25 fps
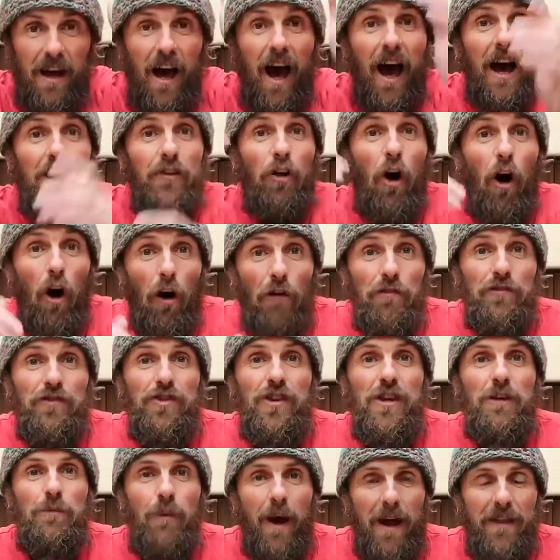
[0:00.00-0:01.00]
And off
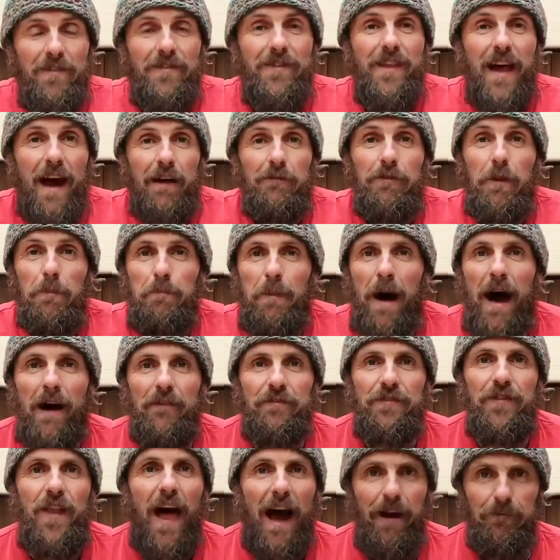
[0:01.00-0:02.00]
she went down the
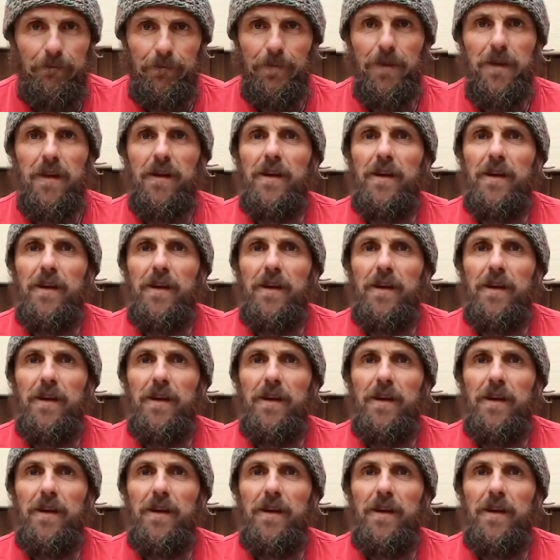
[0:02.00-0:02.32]
path. Now,